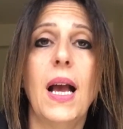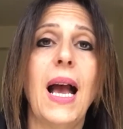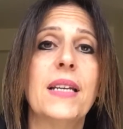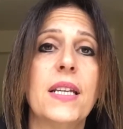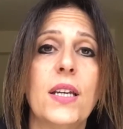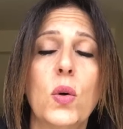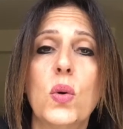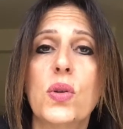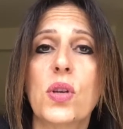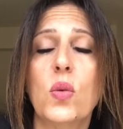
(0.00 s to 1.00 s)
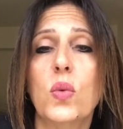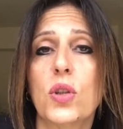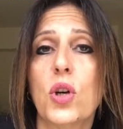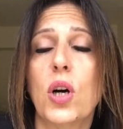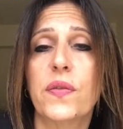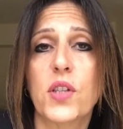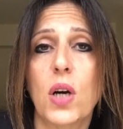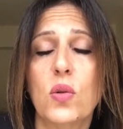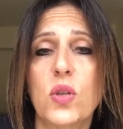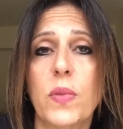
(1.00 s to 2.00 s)
and he also would not have
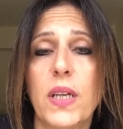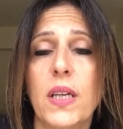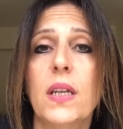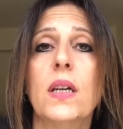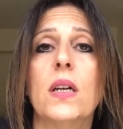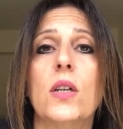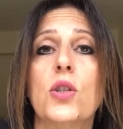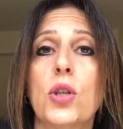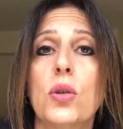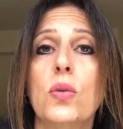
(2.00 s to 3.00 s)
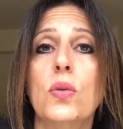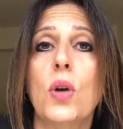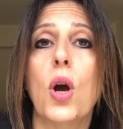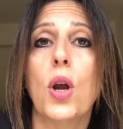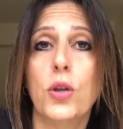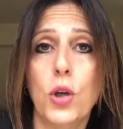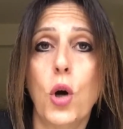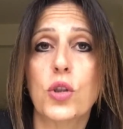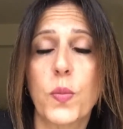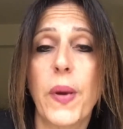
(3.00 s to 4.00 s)
told me to
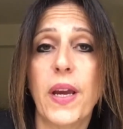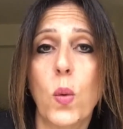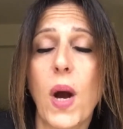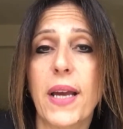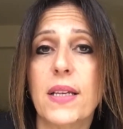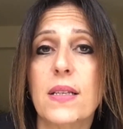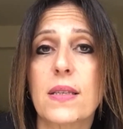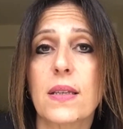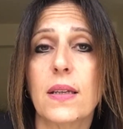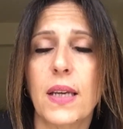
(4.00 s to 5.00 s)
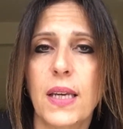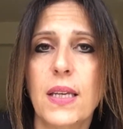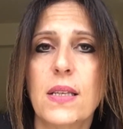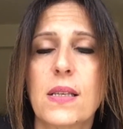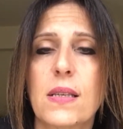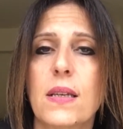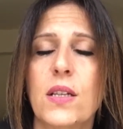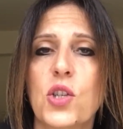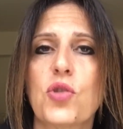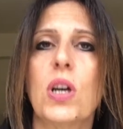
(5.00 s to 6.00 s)
not bear weight. His
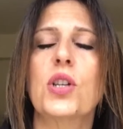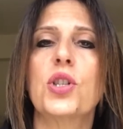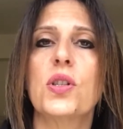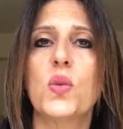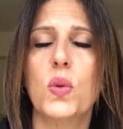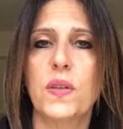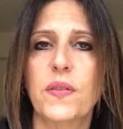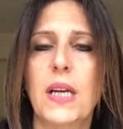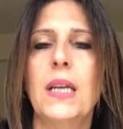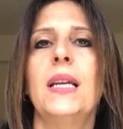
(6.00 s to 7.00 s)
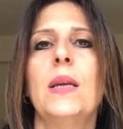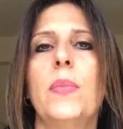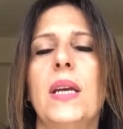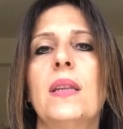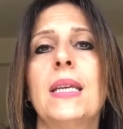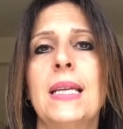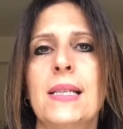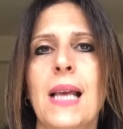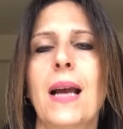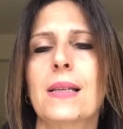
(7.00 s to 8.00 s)
instructions would have clearly been the
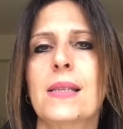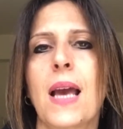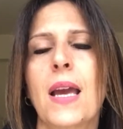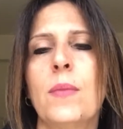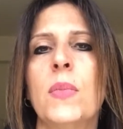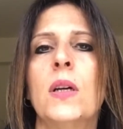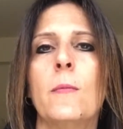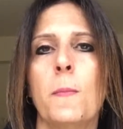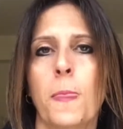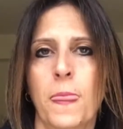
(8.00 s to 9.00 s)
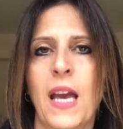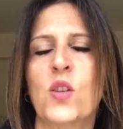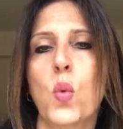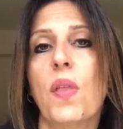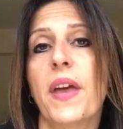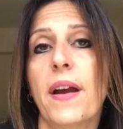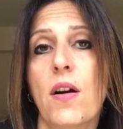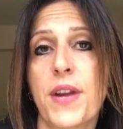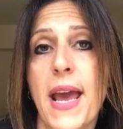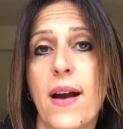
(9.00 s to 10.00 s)
exact same as what they
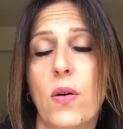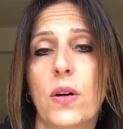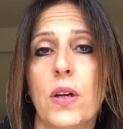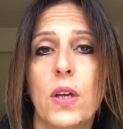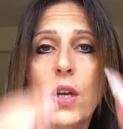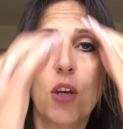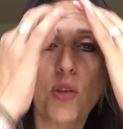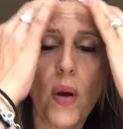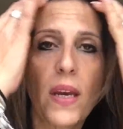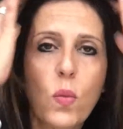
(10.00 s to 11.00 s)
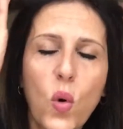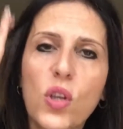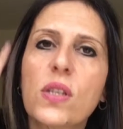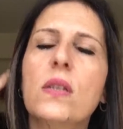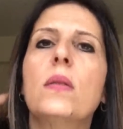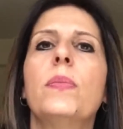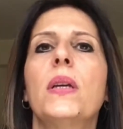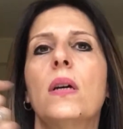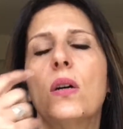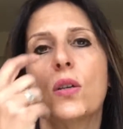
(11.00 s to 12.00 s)
are now. So it wasn't
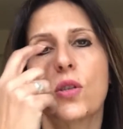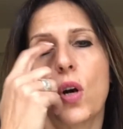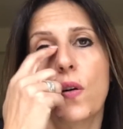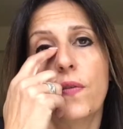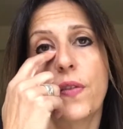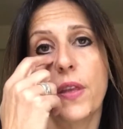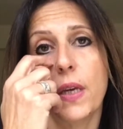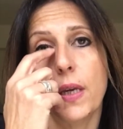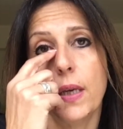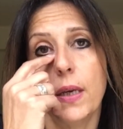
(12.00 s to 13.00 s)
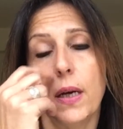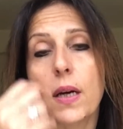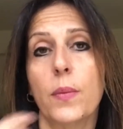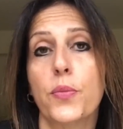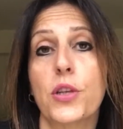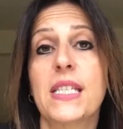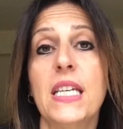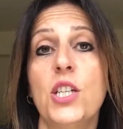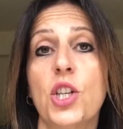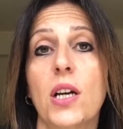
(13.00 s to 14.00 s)
because of the
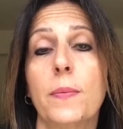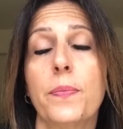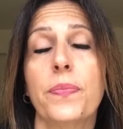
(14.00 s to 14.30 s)
procedure.